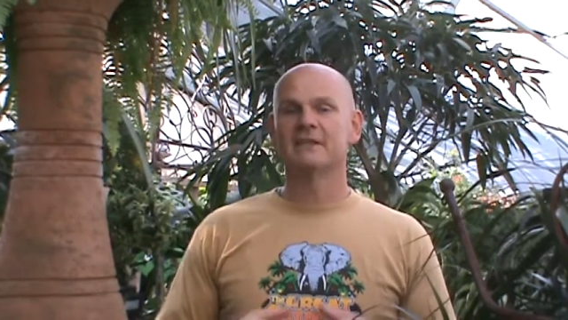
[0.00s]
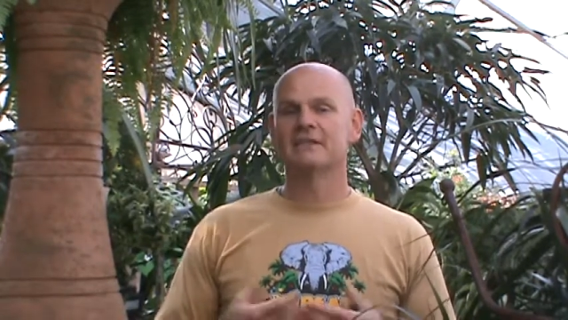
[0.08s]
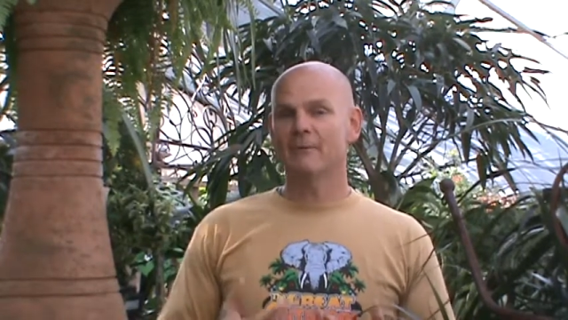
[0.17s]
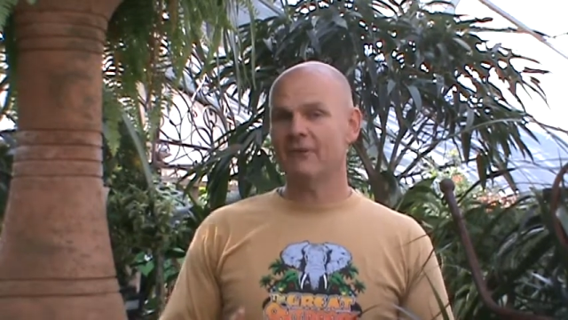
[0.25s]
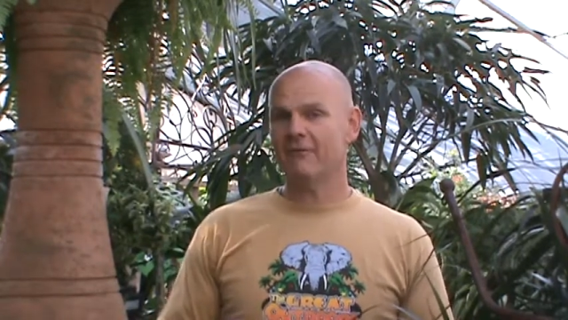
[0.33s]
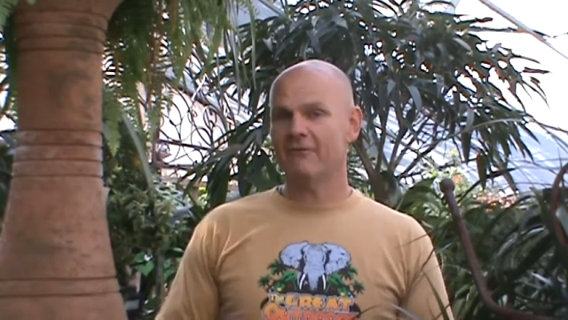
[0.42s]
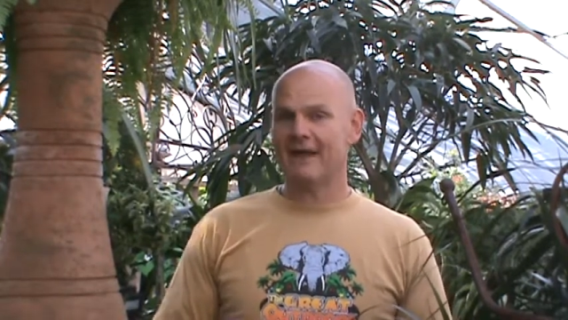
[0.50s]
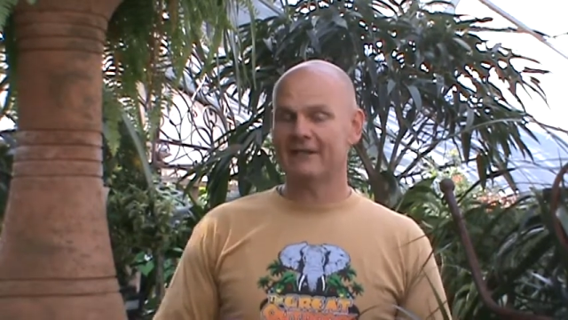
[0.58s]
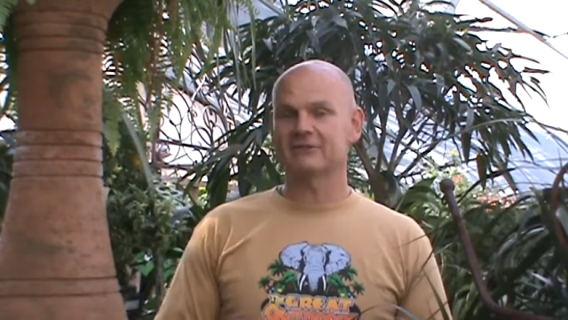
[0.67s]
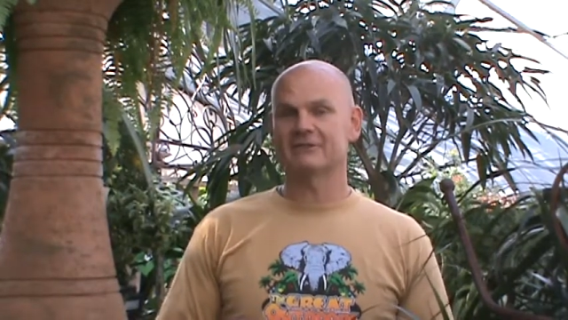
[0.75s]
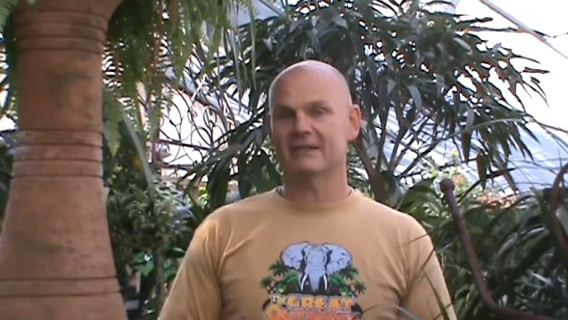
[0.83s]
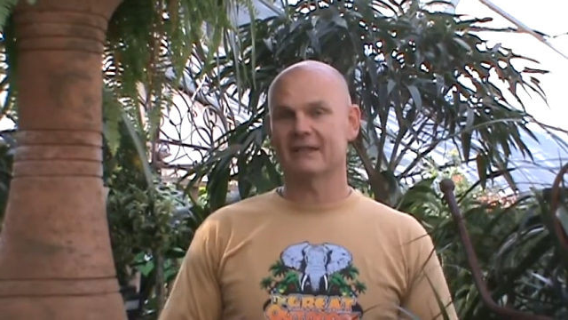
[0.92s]
Some other
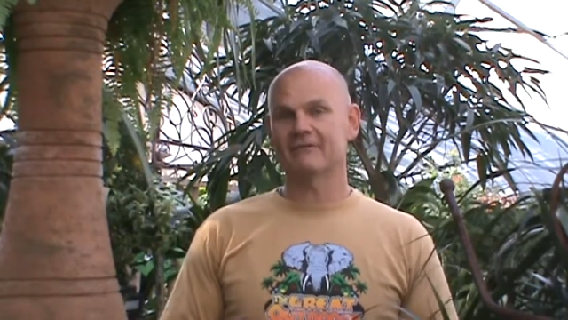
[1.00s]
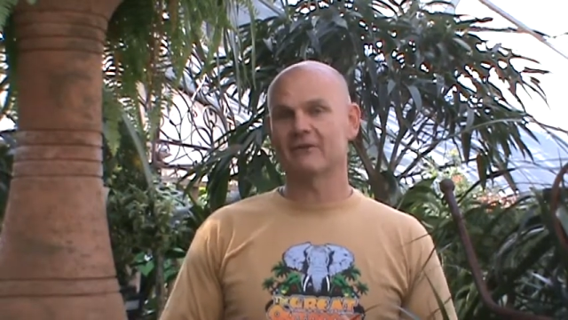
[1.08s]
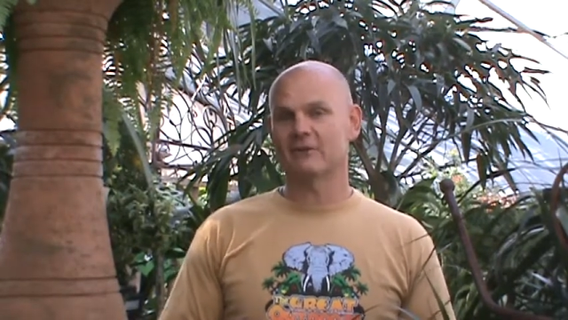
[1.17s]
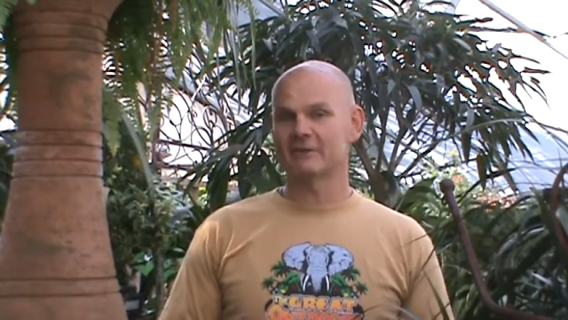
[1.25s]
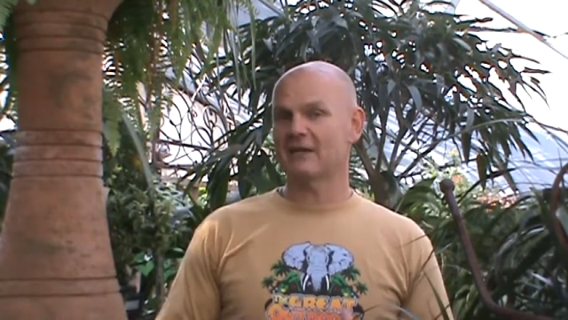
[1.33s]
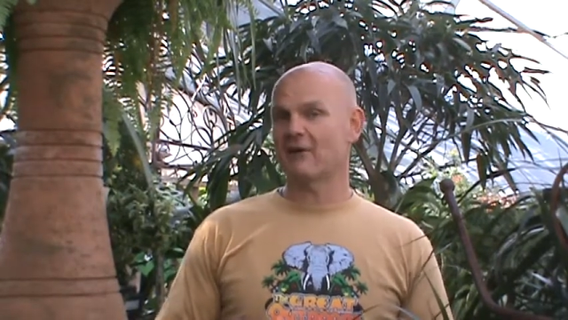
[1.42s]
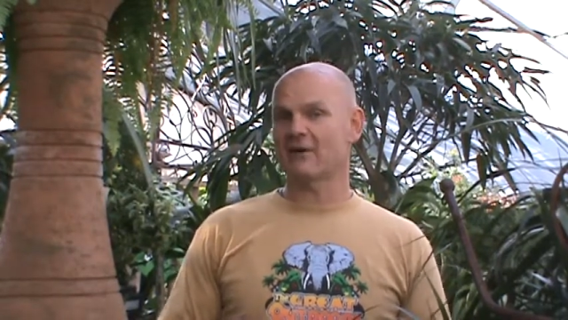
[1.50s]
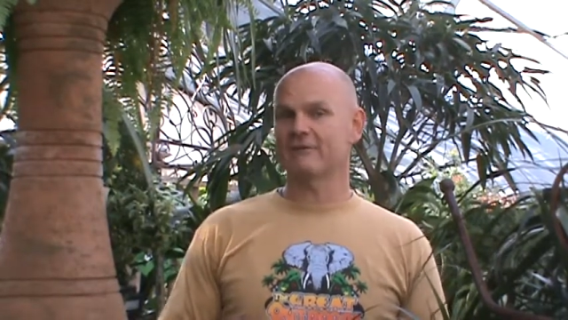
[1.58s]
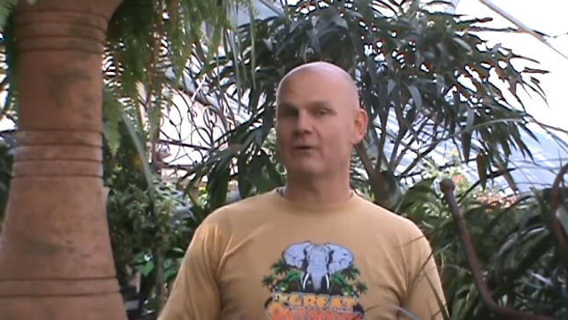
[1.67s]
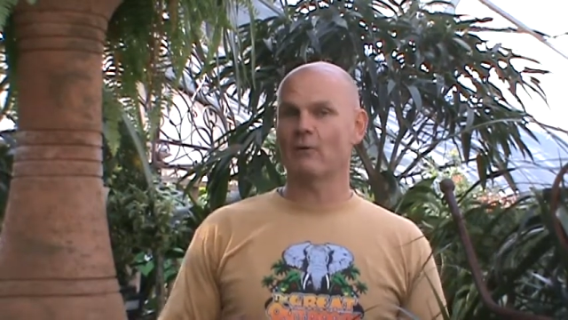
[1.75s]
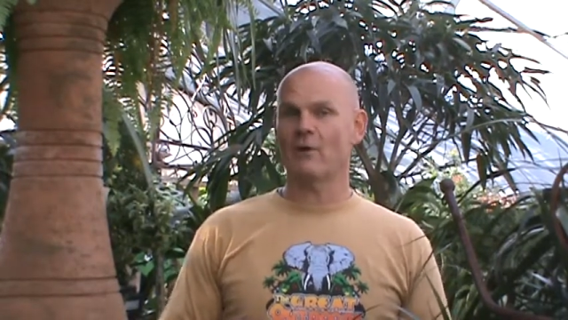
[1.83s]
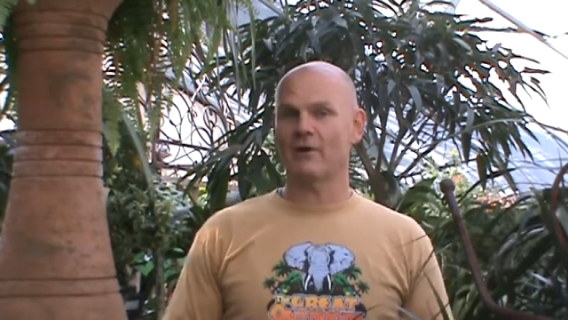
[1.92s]
factors that influence how
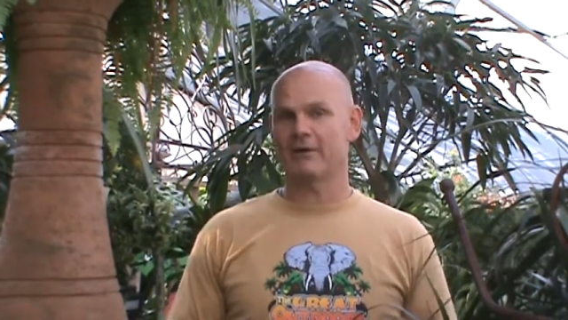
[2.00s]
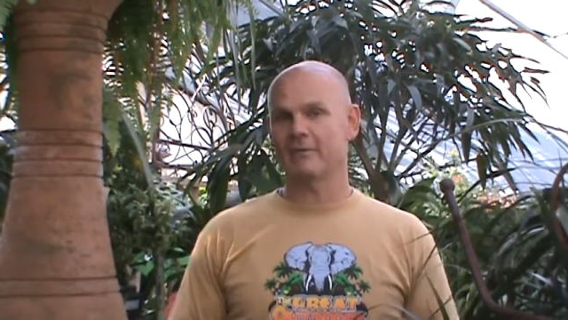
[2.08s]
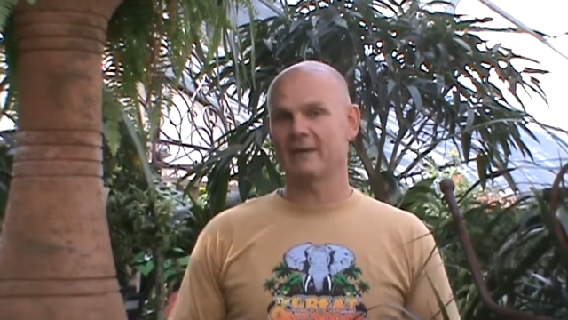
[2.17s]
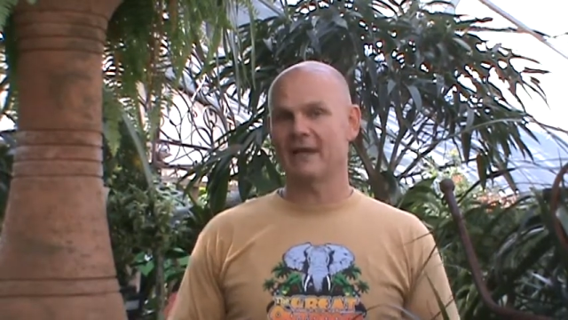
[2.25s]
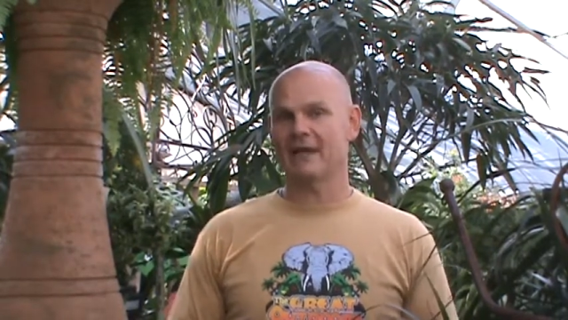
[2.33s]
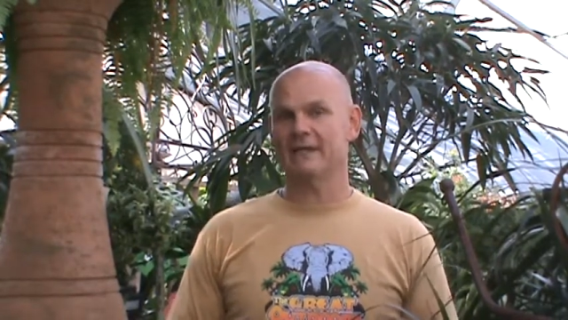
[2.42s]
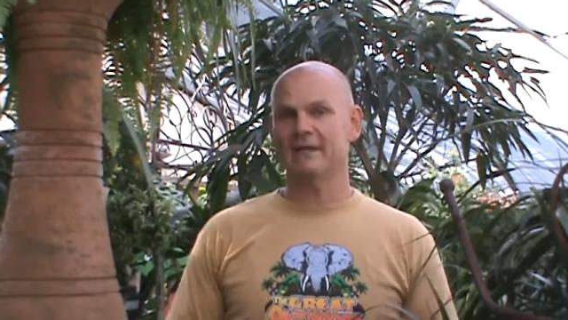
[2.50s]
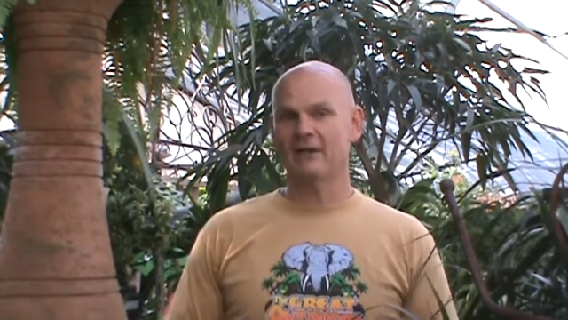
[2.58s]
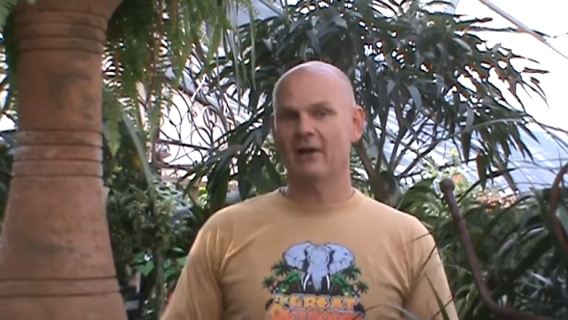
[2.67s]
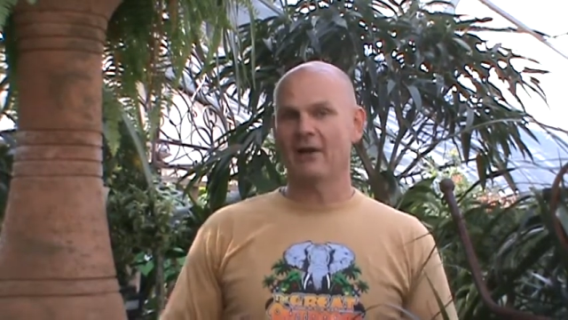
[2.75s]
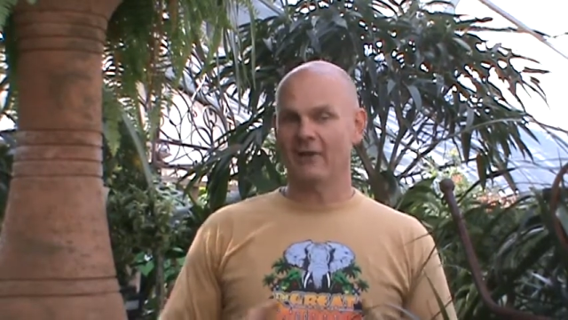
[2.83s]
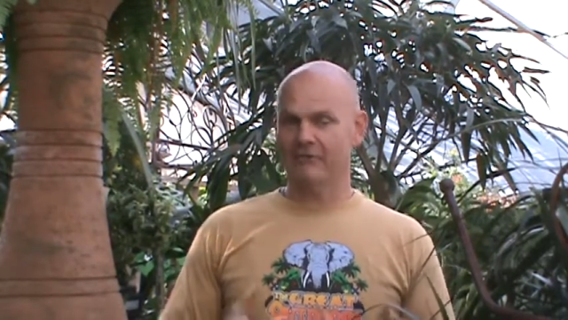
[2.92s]
often to water a plant
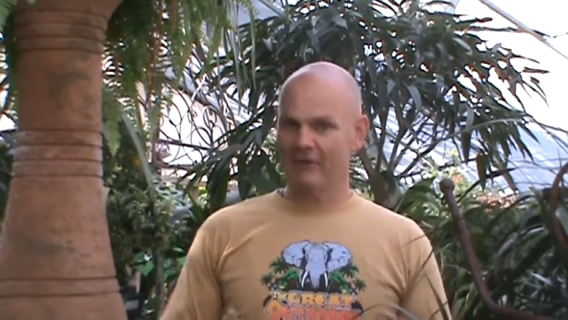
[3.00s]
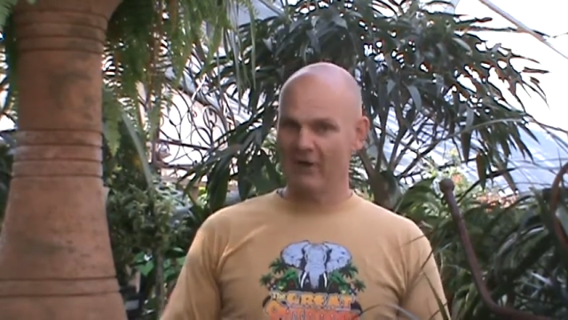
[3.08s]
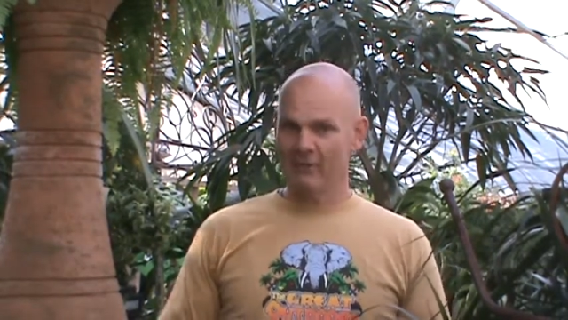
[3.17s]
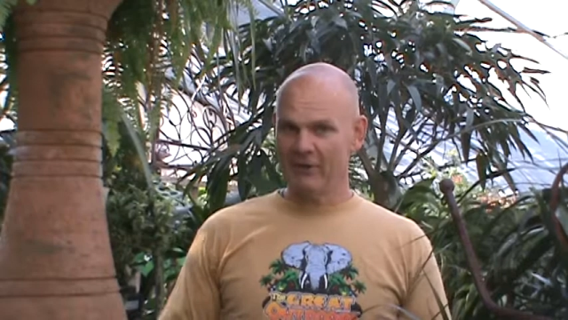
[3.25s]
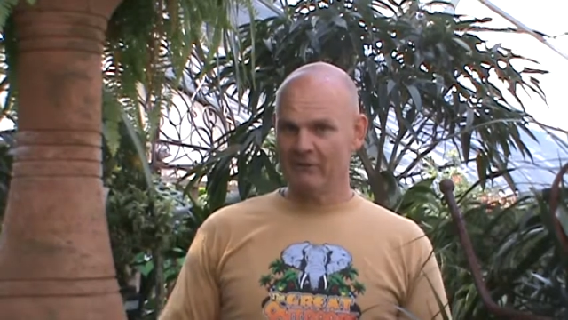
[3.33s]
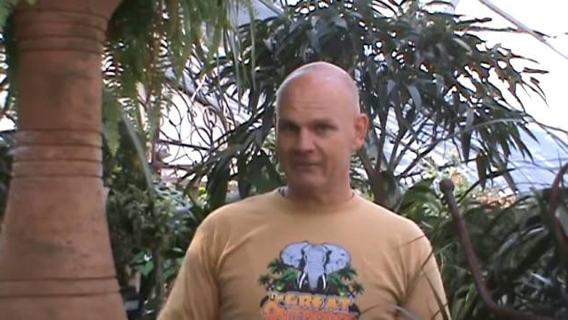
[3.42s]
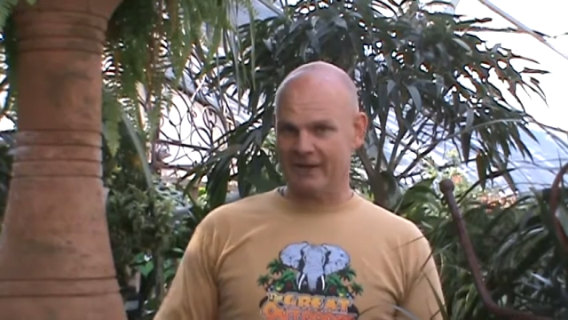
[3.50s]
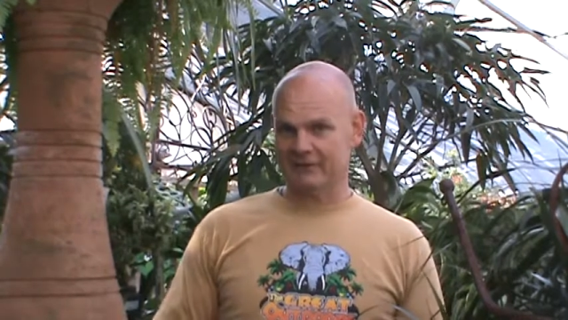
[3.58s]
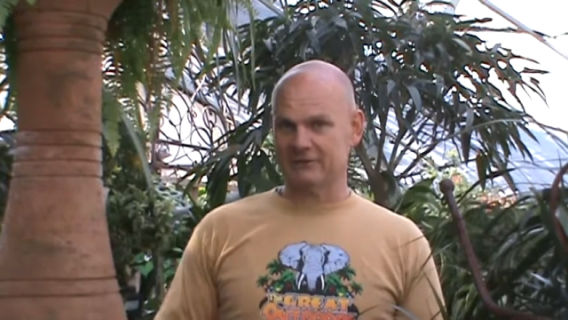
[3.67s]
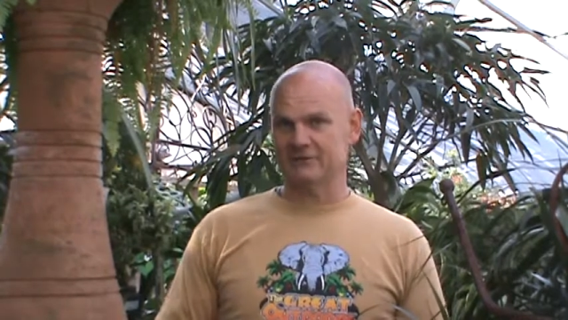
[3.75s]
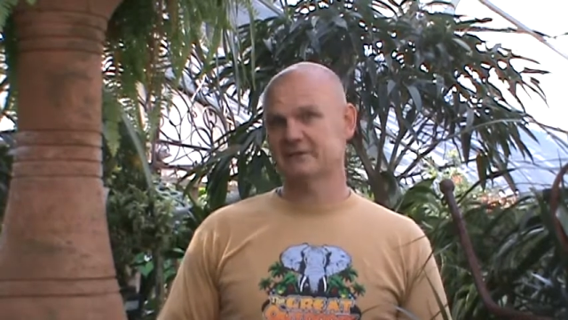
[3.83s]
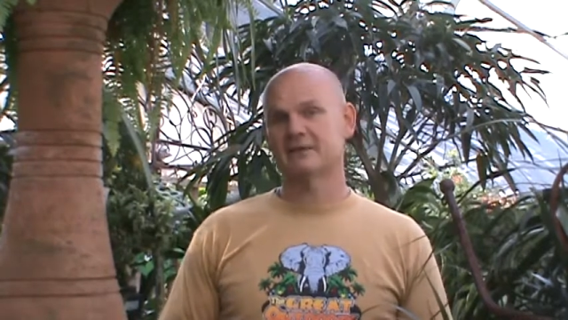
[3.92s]
are environmental
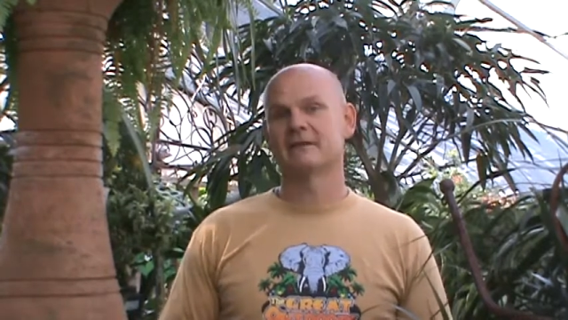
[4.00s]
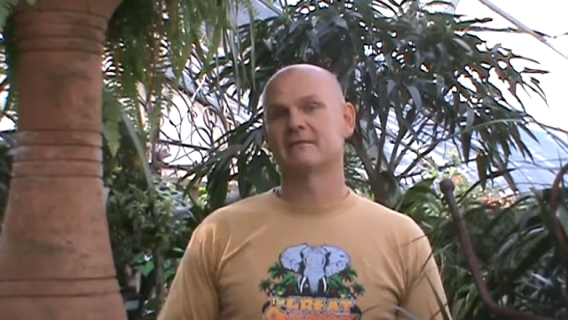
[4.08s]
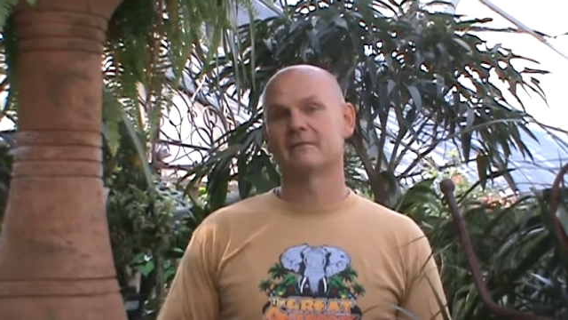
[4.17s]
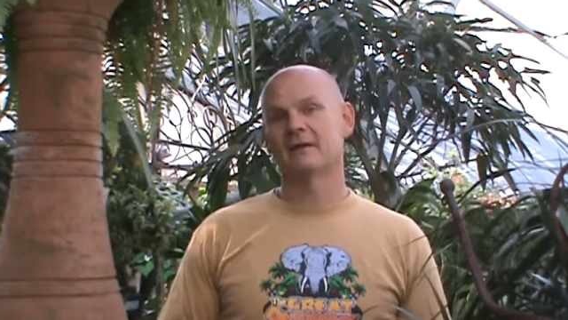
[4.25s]
factors.